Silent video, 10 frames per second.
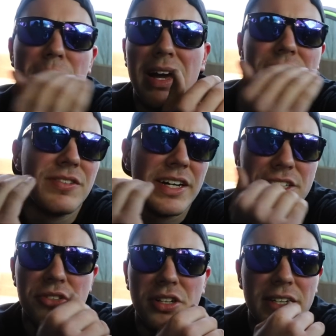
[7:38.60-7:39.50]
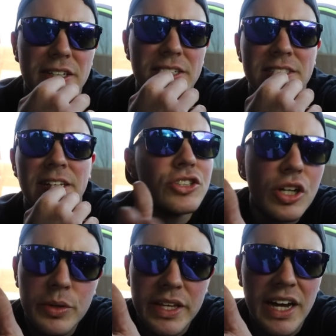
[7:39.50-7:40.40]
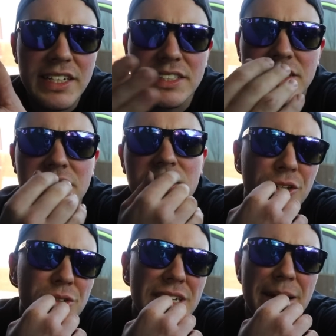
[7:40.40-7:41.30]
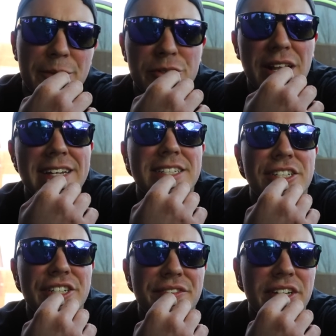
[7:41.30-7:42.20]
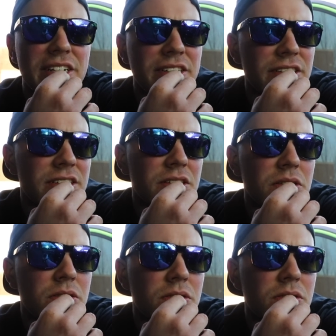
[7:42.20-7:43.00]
modifying the truck at all, you can go with the Eisen, your old timer who likes to shift gears.